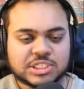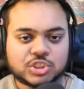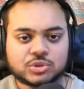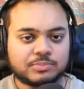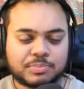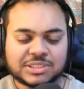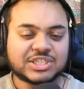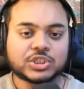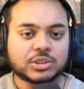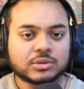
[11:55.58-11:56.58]

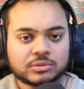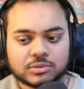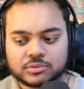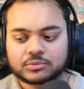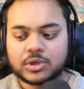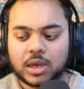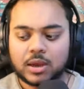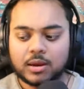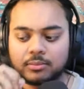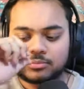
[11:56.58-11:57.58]
position,
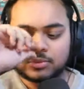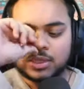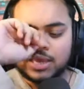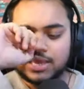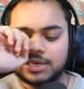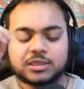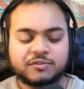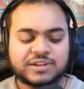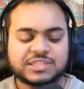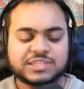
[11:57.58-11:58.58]
in a
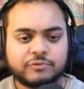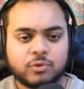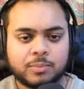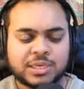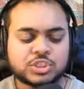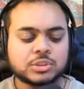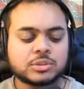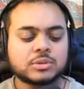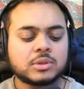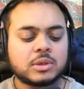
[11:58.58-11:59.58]
defensive formation.
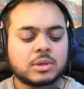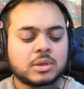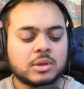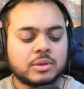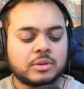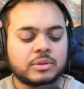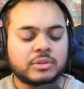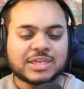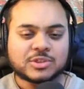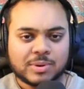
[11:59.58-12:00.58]

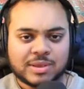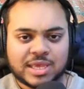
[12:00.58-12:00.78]
That's where their